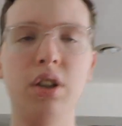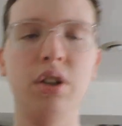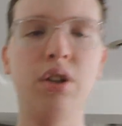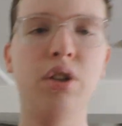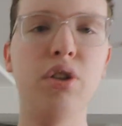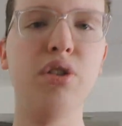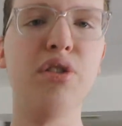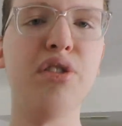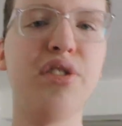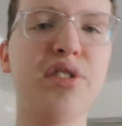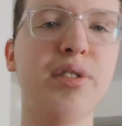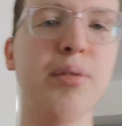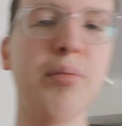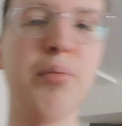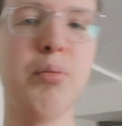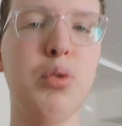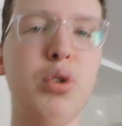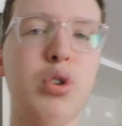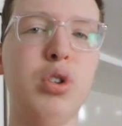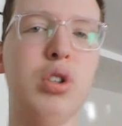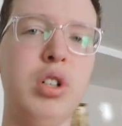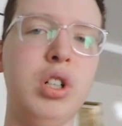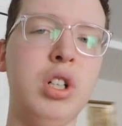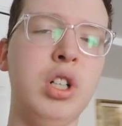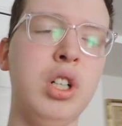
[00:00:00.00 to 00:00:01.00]
do some
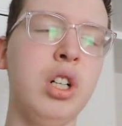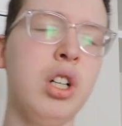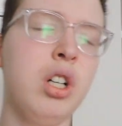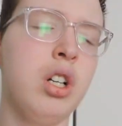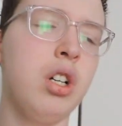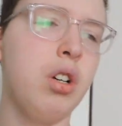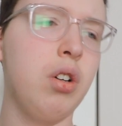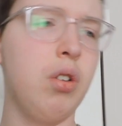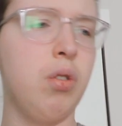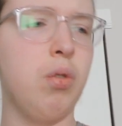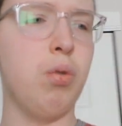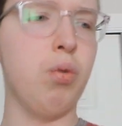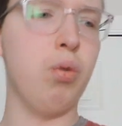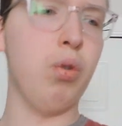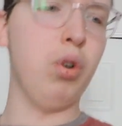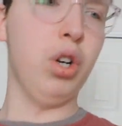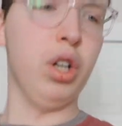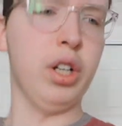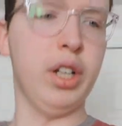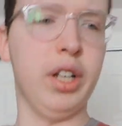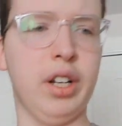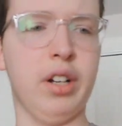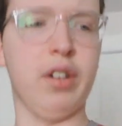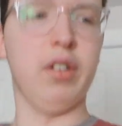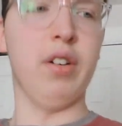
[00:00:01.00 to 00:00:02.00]
more
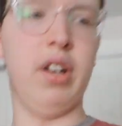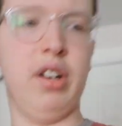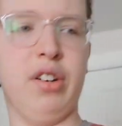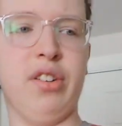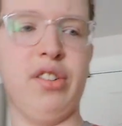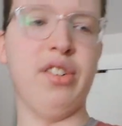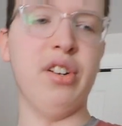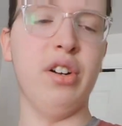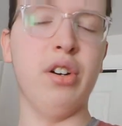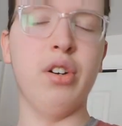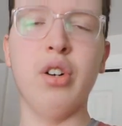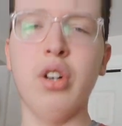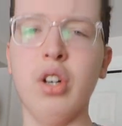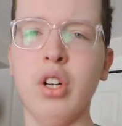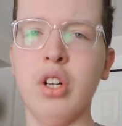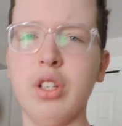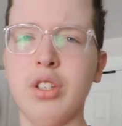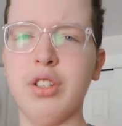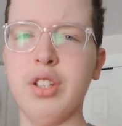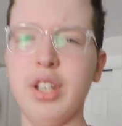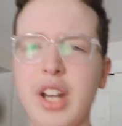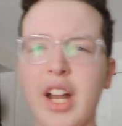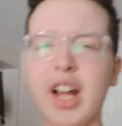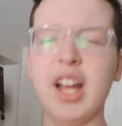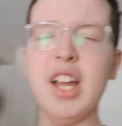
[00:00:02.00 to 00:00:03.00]
walking around. So
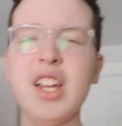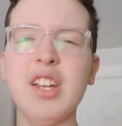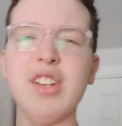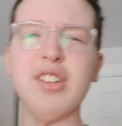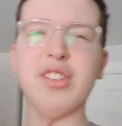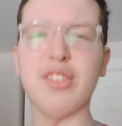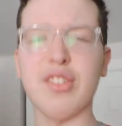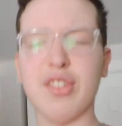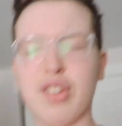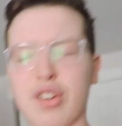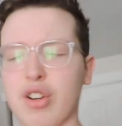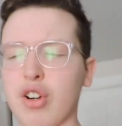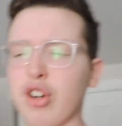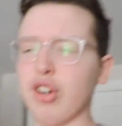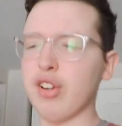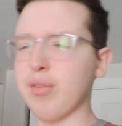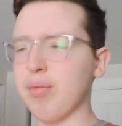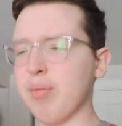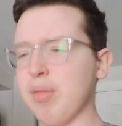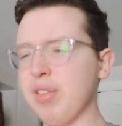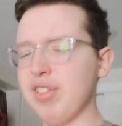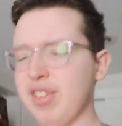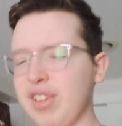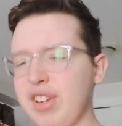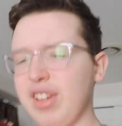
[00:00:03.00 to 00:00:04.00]
today is
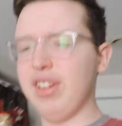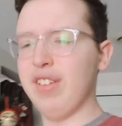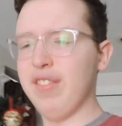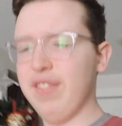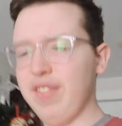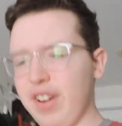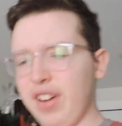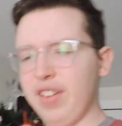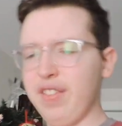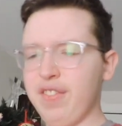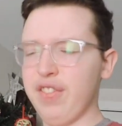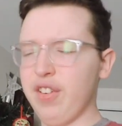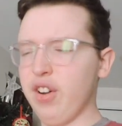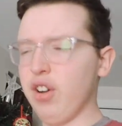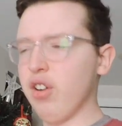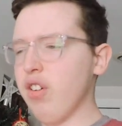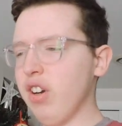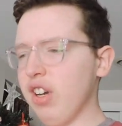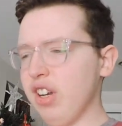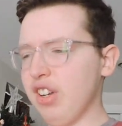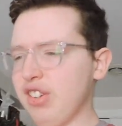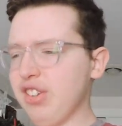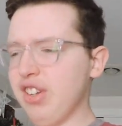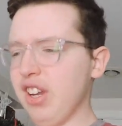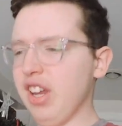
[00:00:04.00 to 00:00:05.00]
Christmas Eve. I've
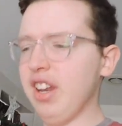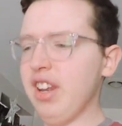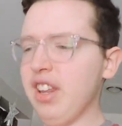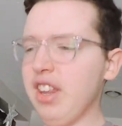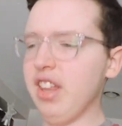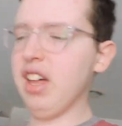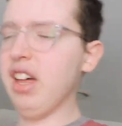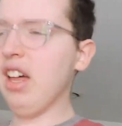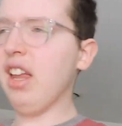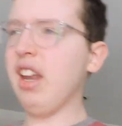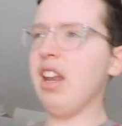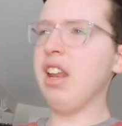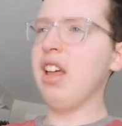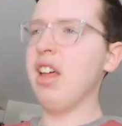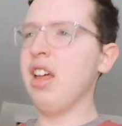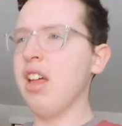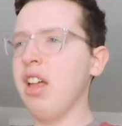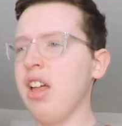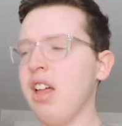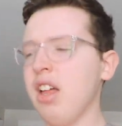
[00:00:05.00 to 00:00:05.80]
already said that.